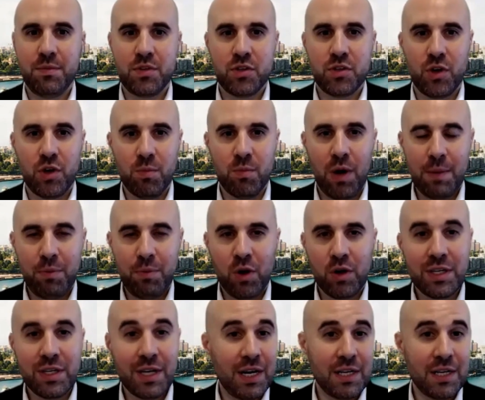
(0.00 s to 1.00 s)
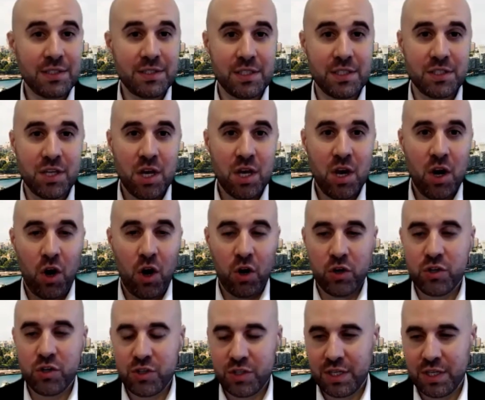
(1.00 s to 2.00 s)
so my podcast is
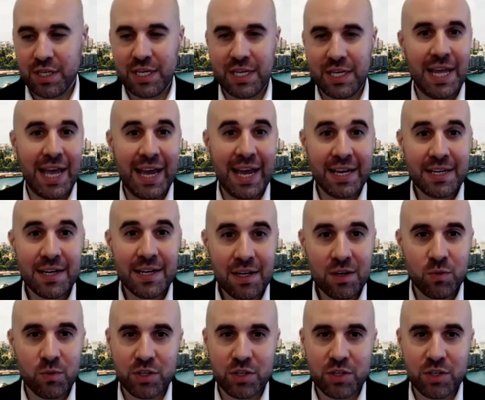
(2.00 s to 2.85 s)
hosted in Anchor,